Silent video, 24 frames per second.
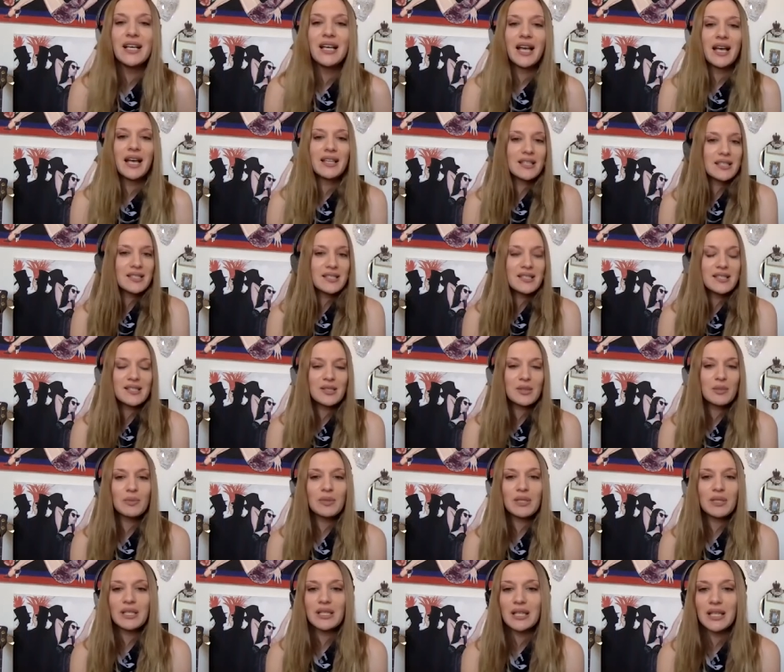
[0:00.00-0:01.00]
and this is
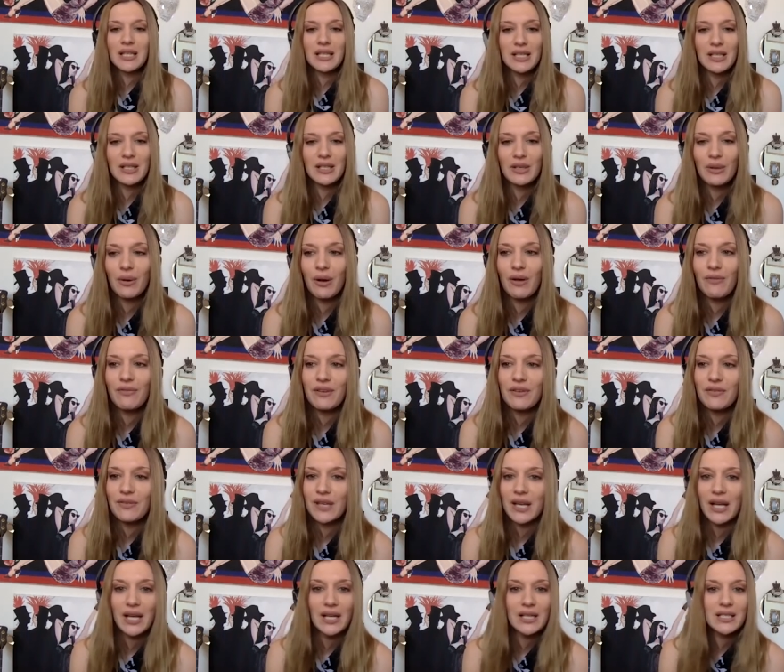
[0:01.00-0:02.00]
something that you know i've
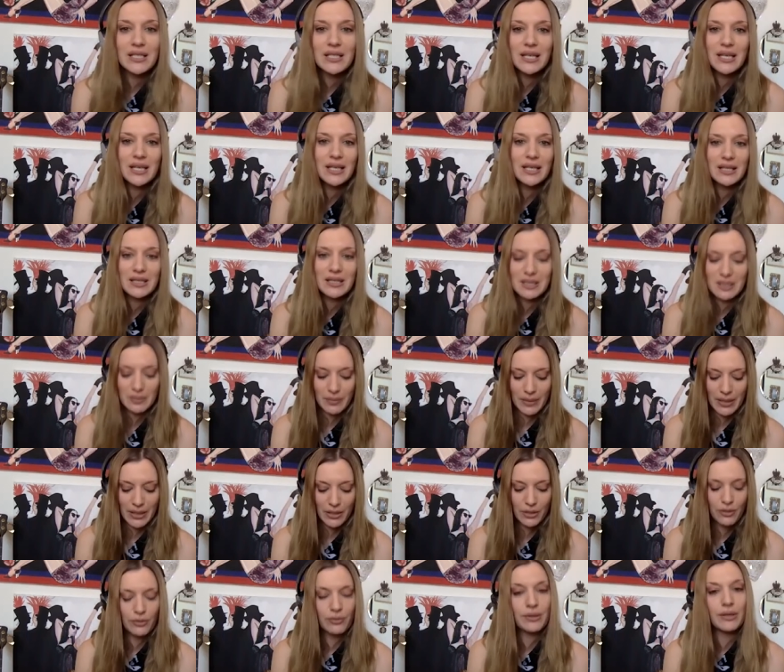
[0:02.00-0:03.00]
even had to take into my
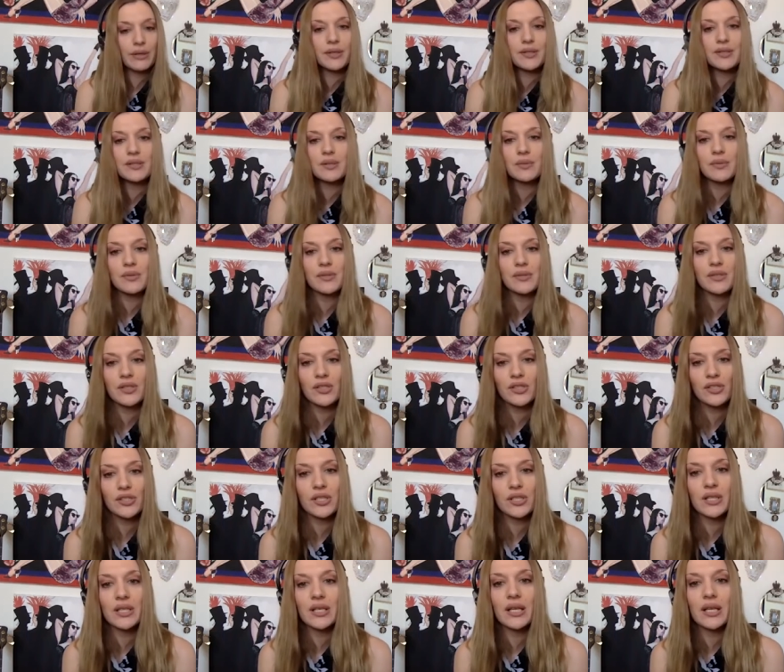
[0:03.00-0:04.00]
career as a
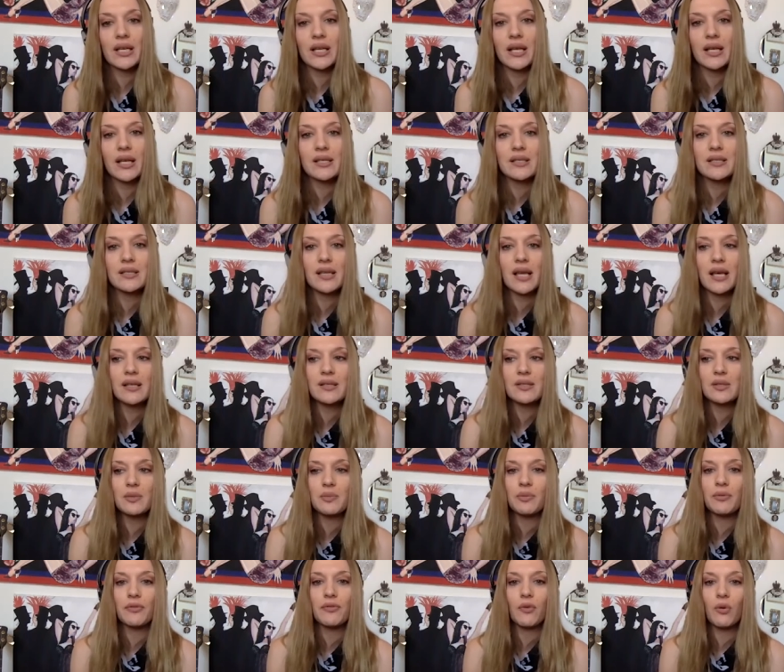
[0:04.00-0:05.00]
musician and as, as a
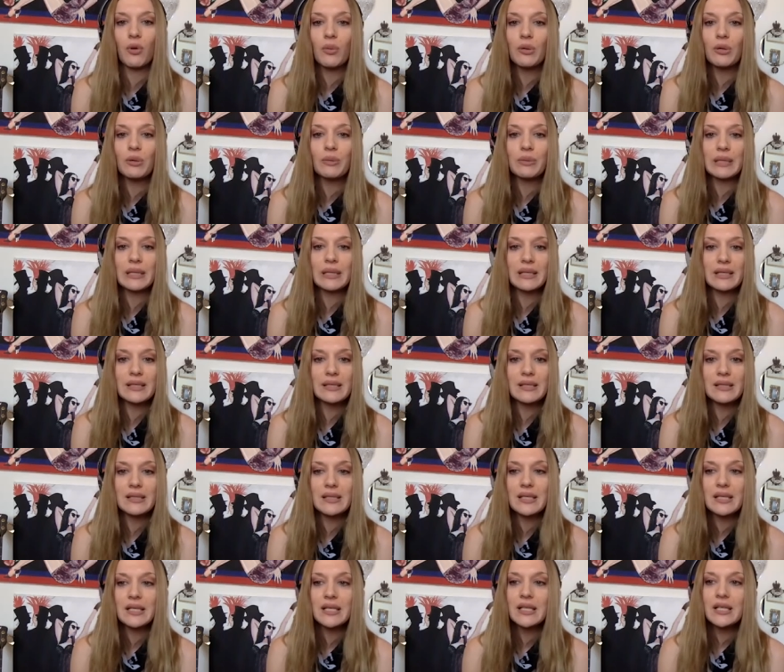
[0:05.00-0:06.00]
performer because